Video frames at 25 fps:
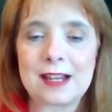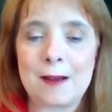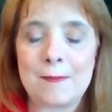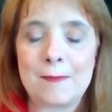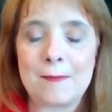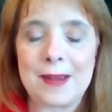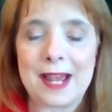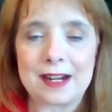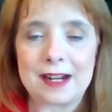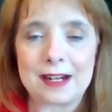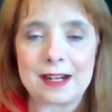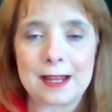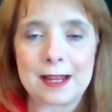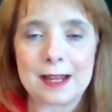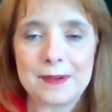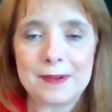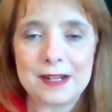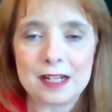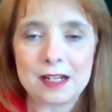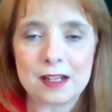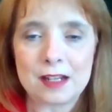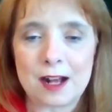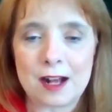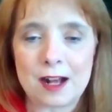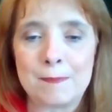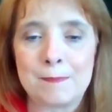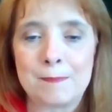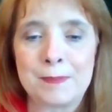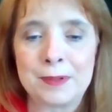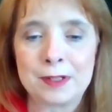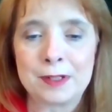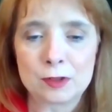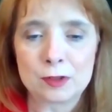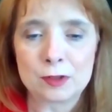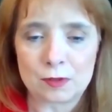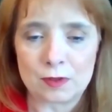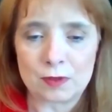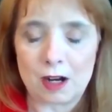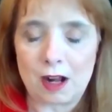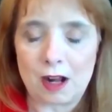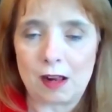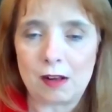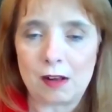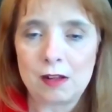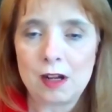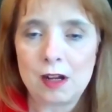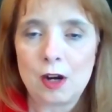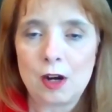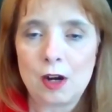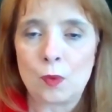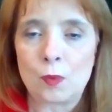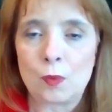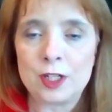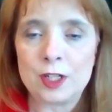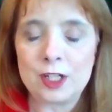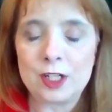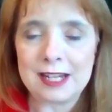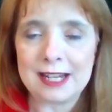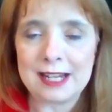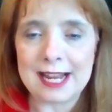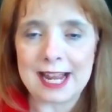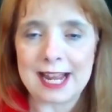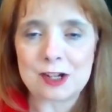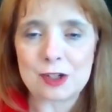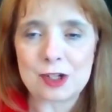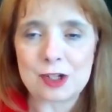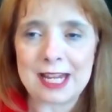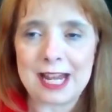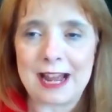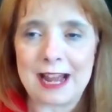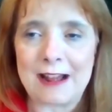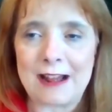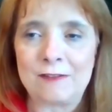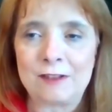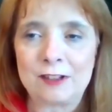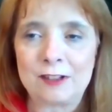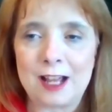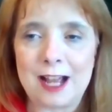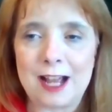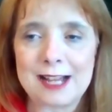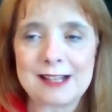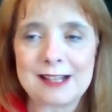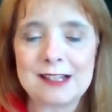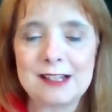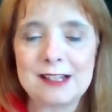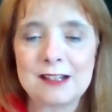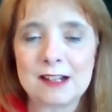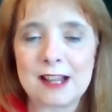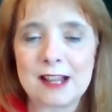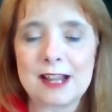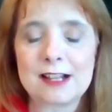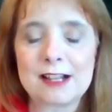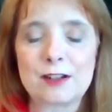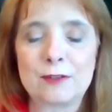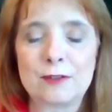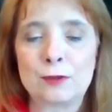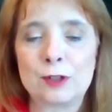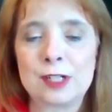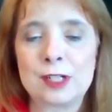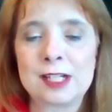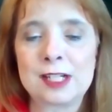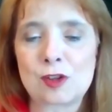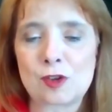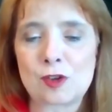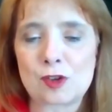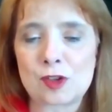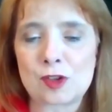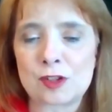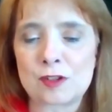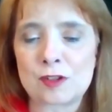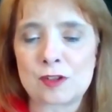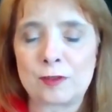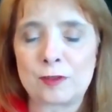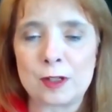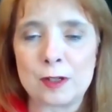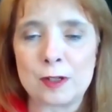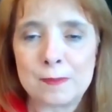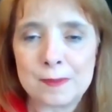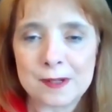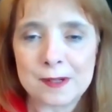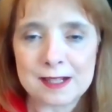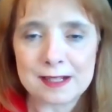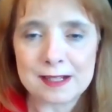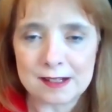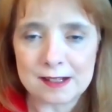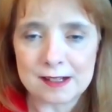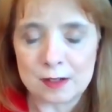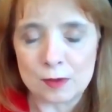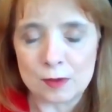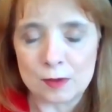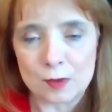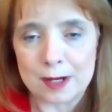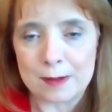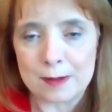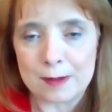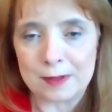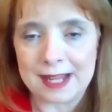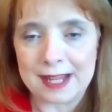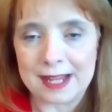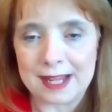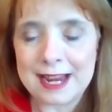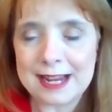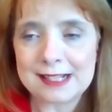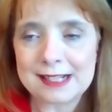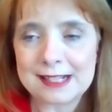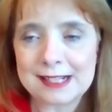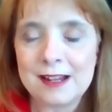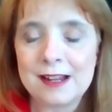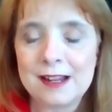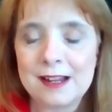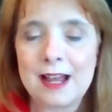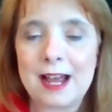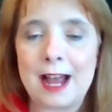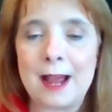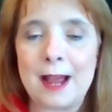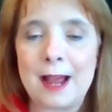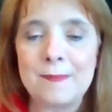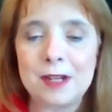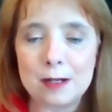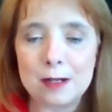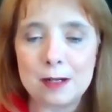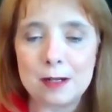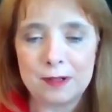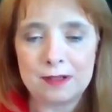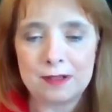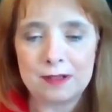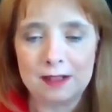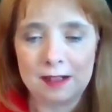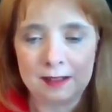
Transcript: about a company called Builderall, where you can actually have lots and lots of resources for your business in one place. I'm going to put the